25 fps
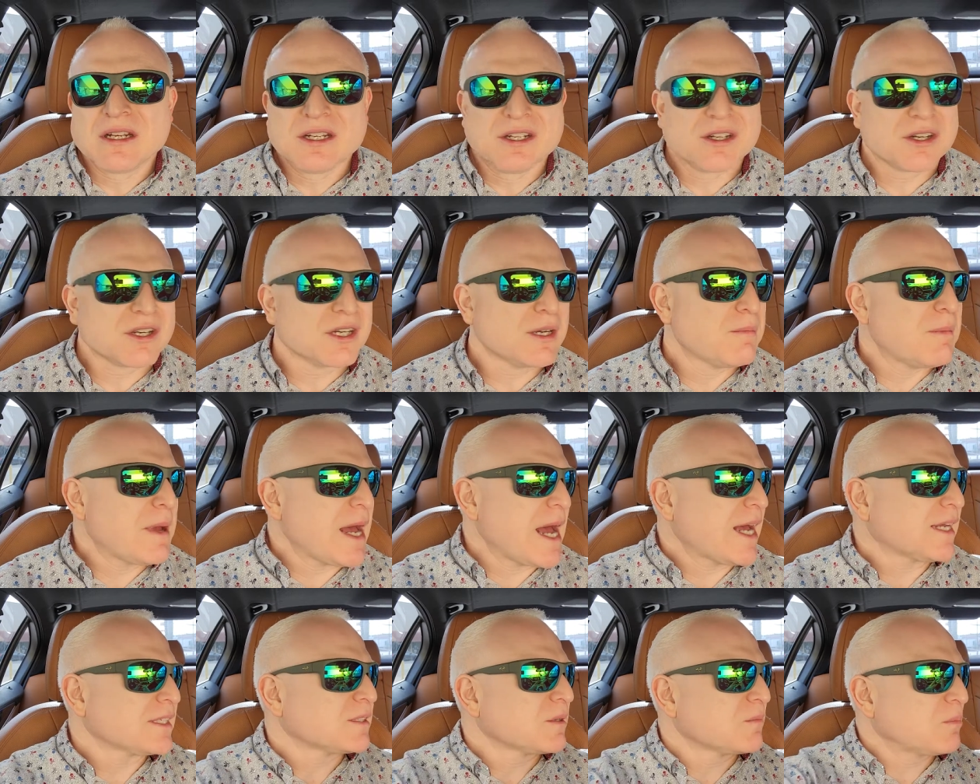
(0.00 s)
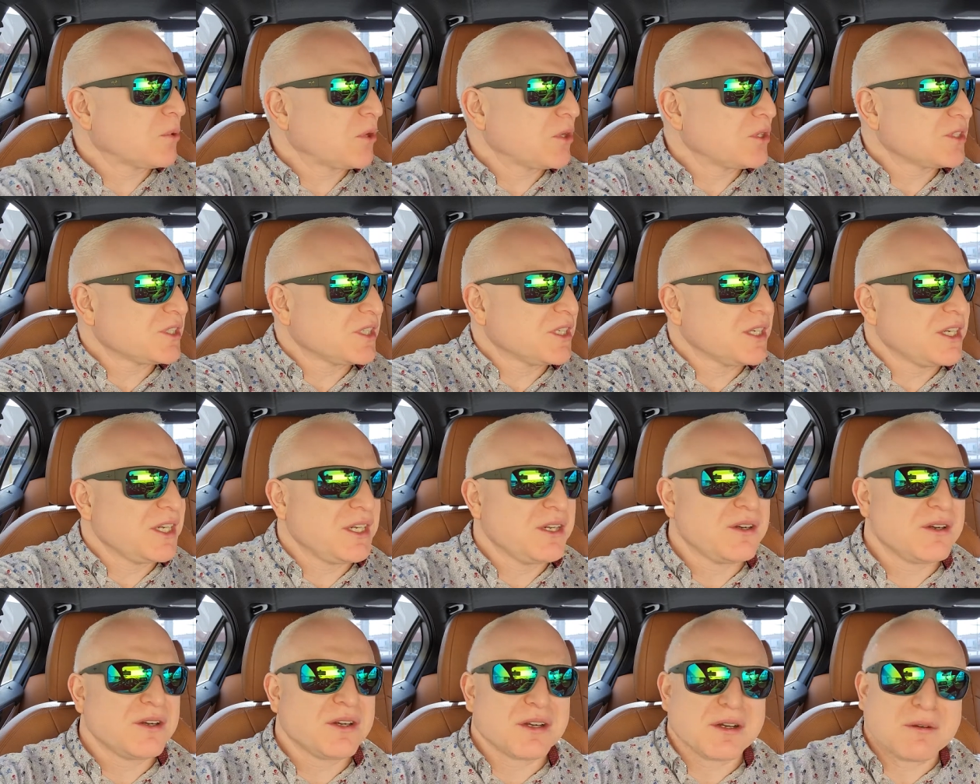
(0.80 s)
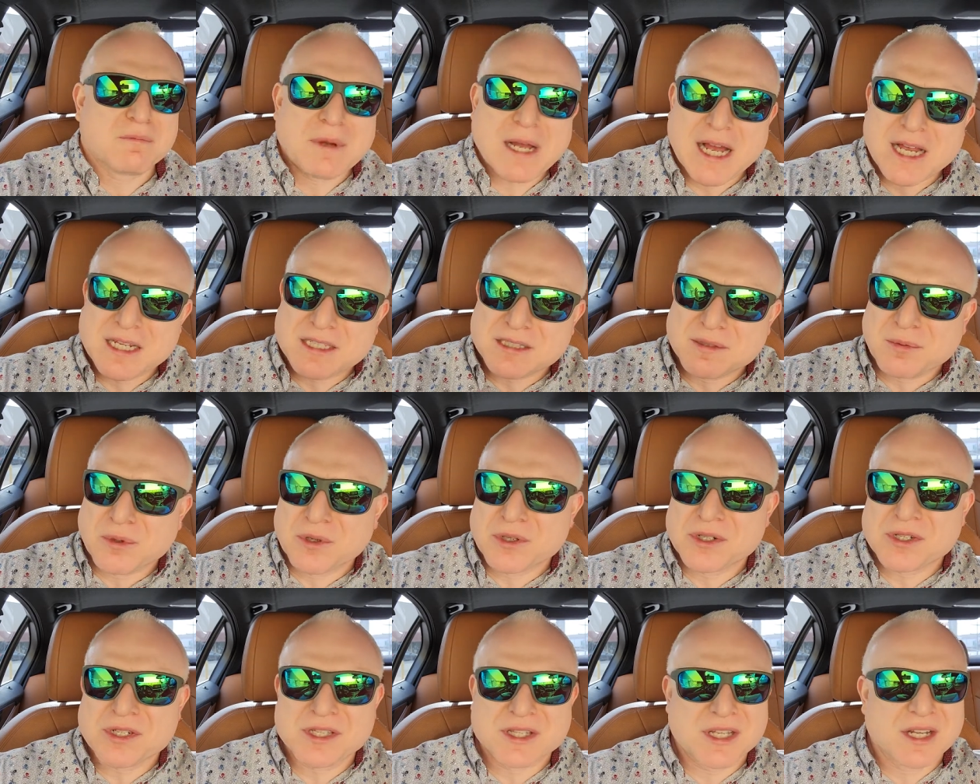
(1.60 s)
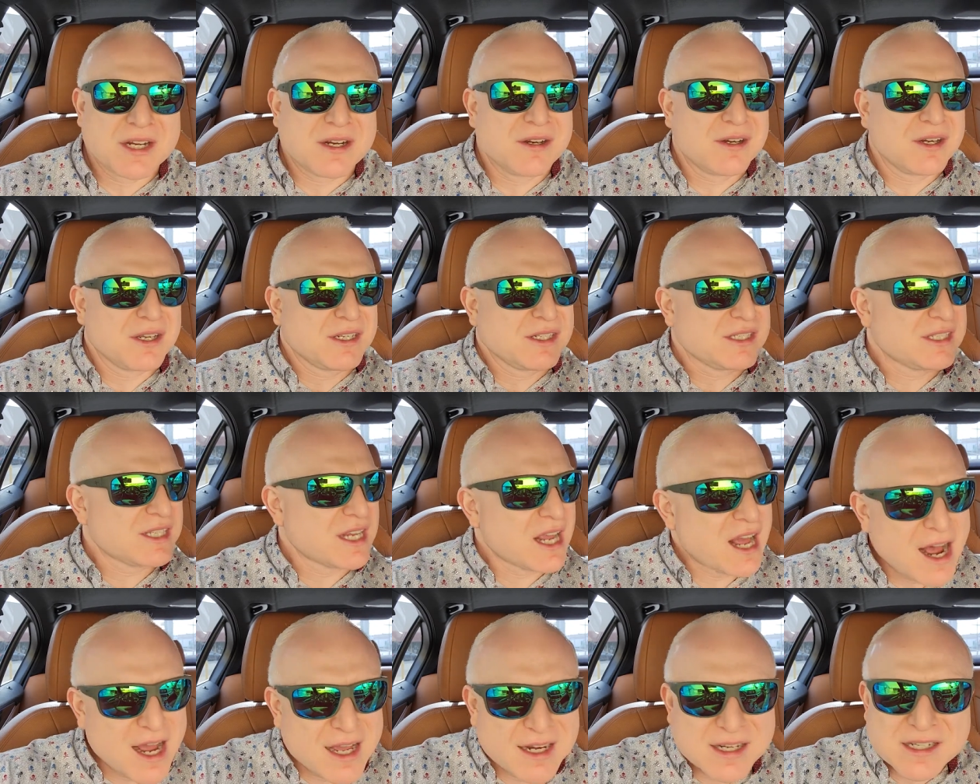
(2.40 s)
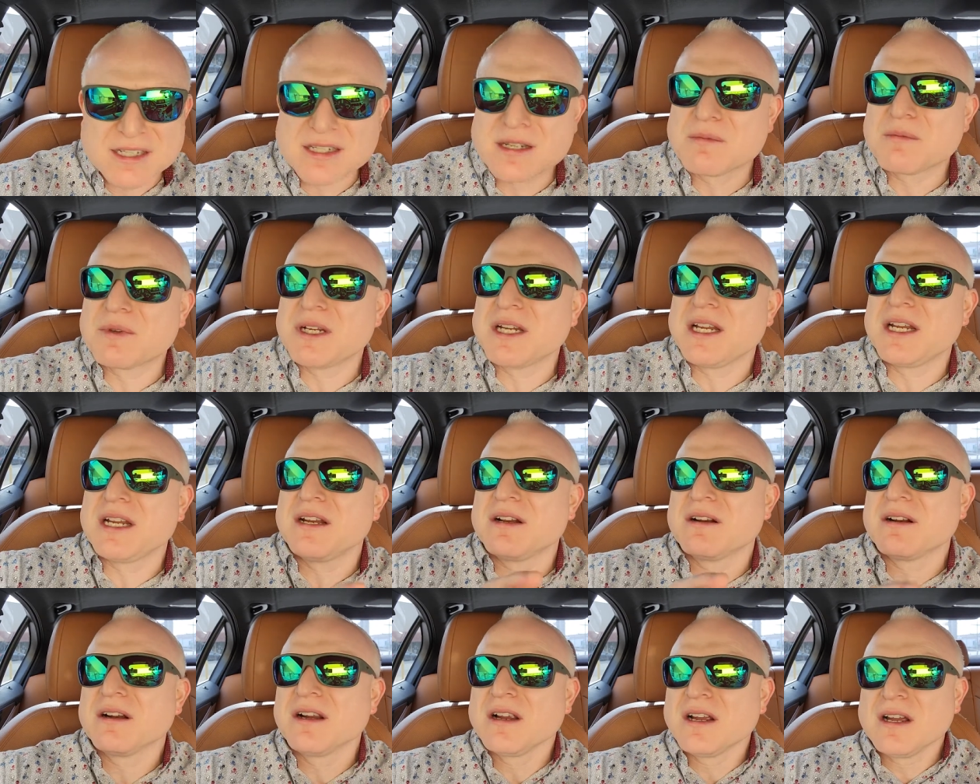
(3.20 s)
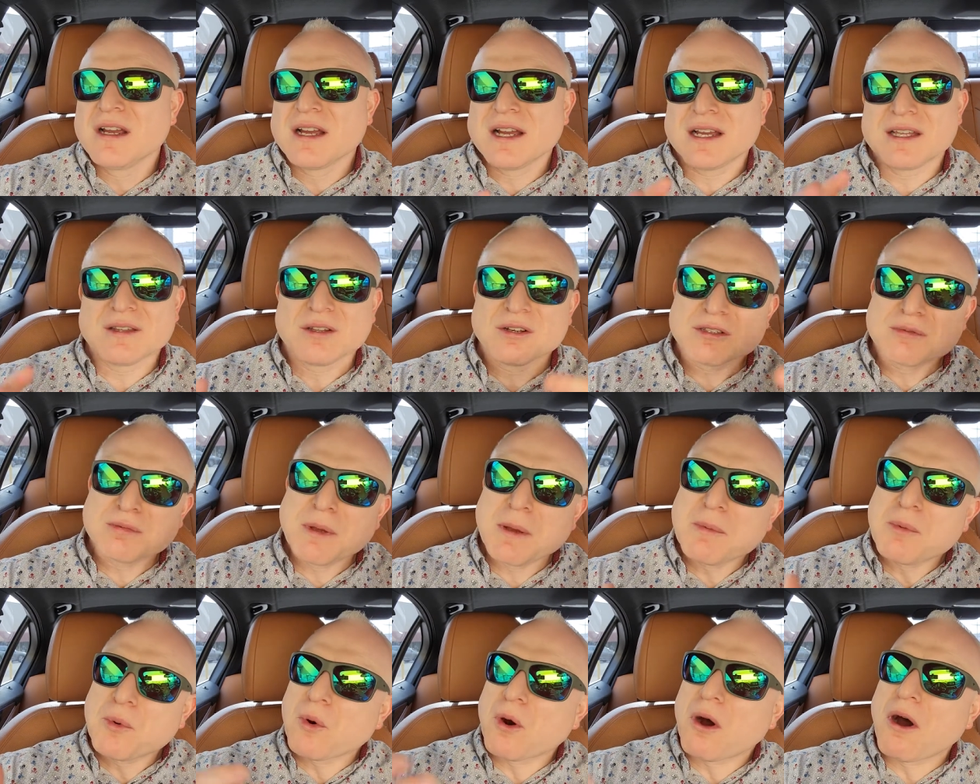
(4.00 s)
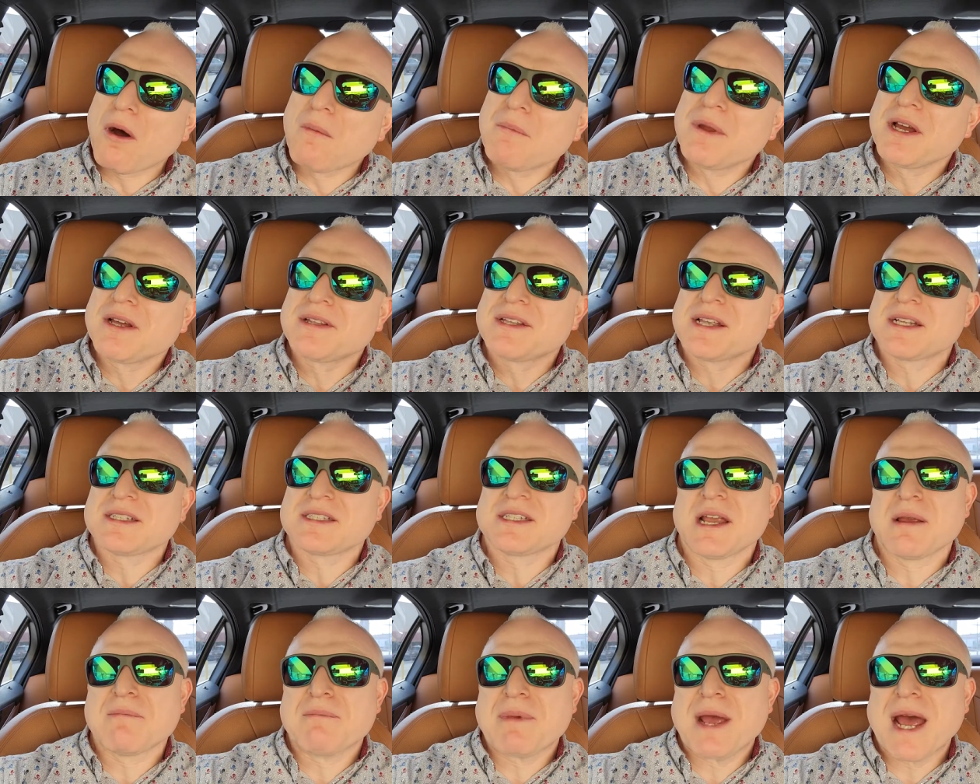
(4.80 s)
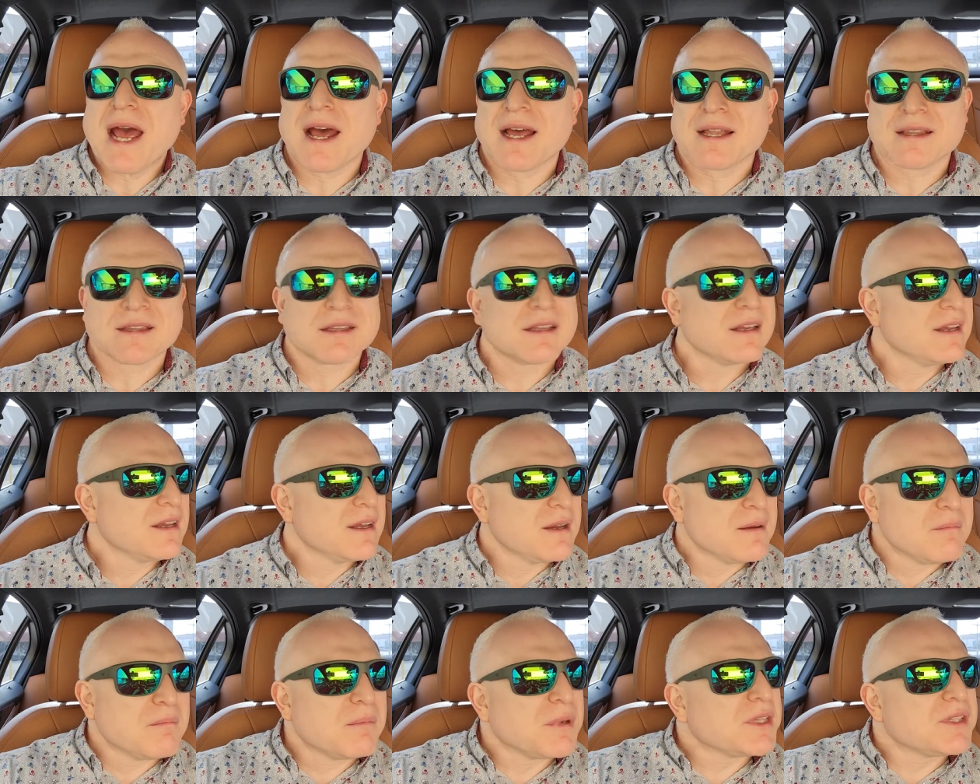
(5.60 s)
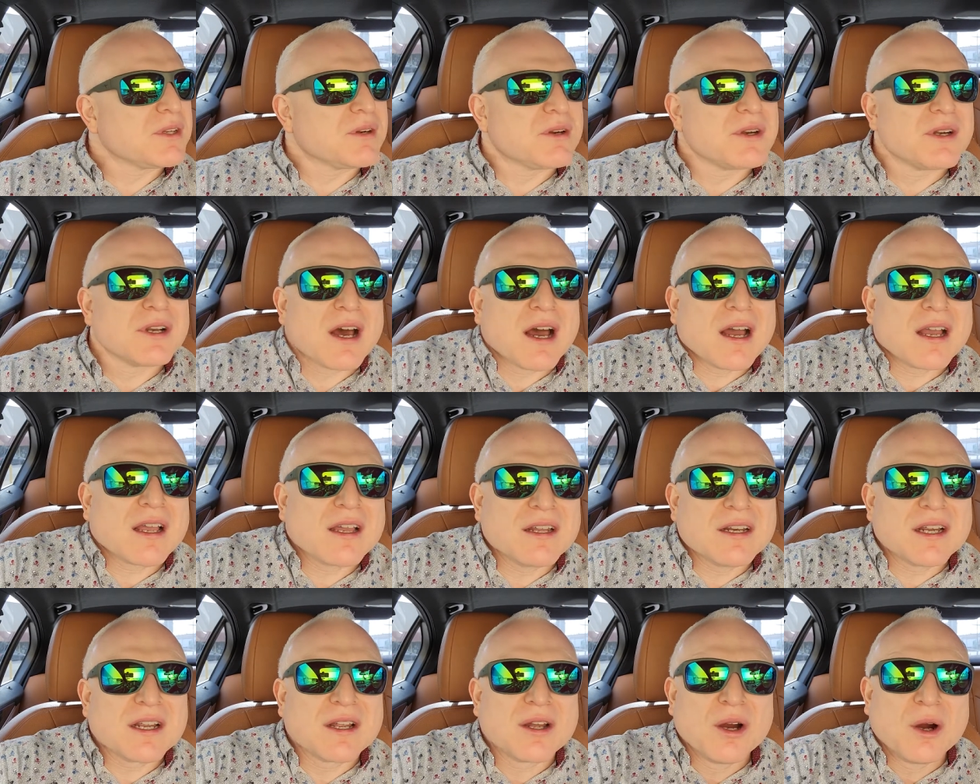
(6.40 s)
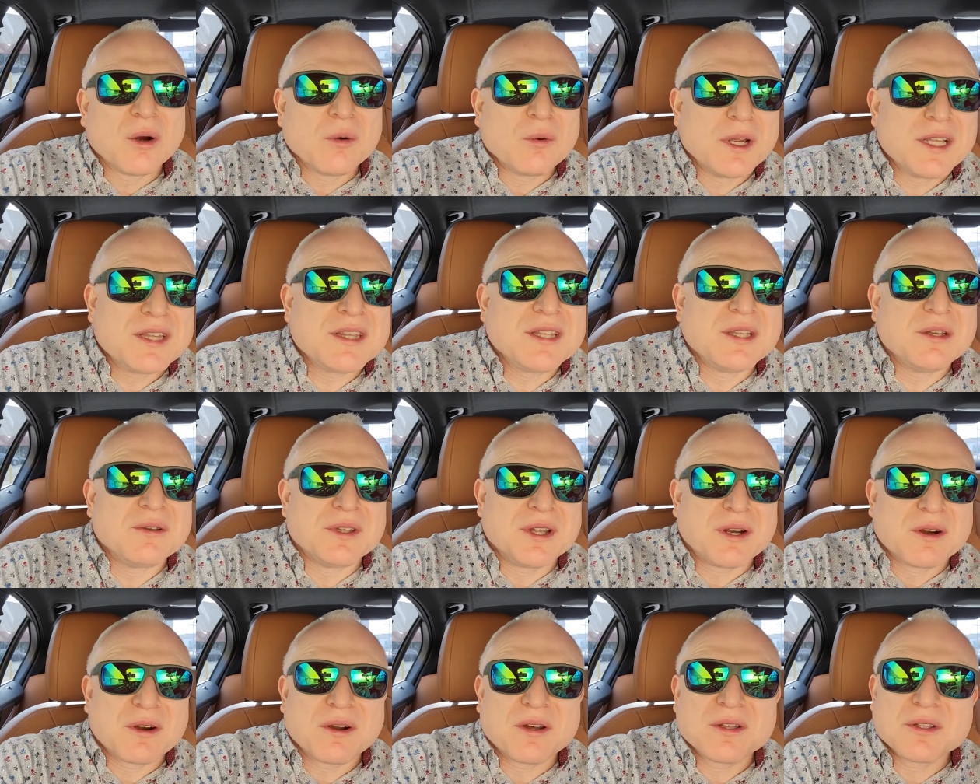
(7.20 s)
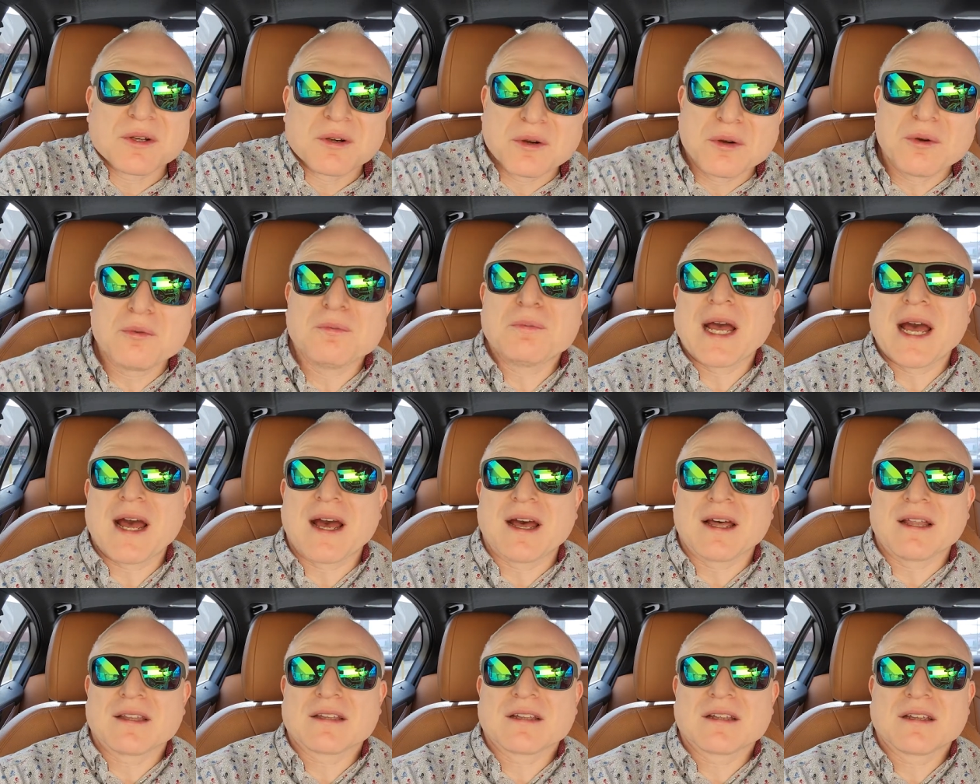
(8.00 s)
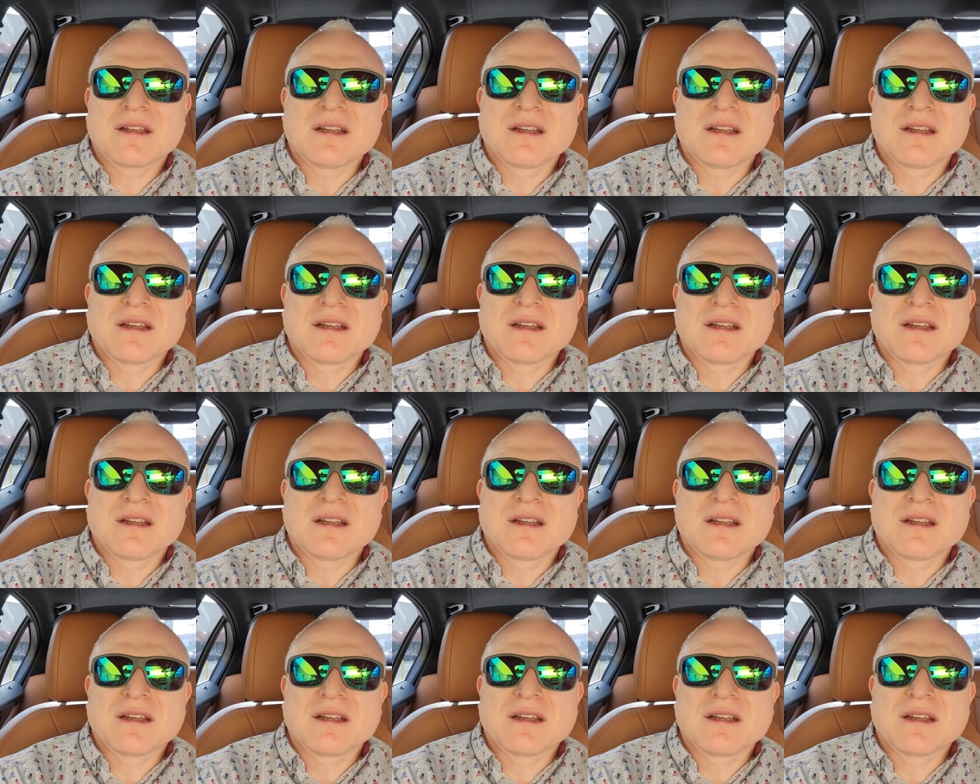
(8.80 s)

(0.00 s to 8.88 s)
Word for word: You're going to pass a person here, you're going to pass a person there, you're going to say hi to somebody here, and those people will all be on that same path, but they're not going to go with you. They're on their own path.